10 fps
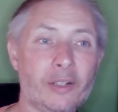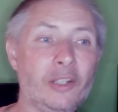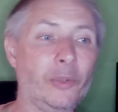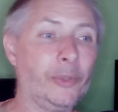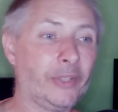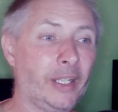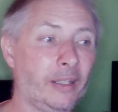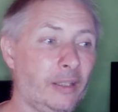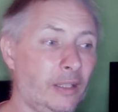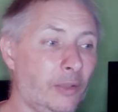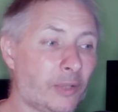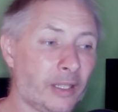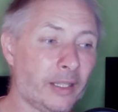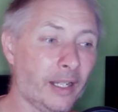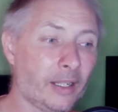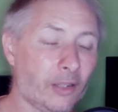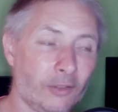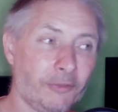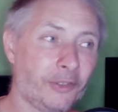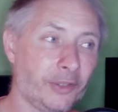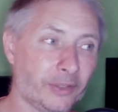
you can get confidence with it,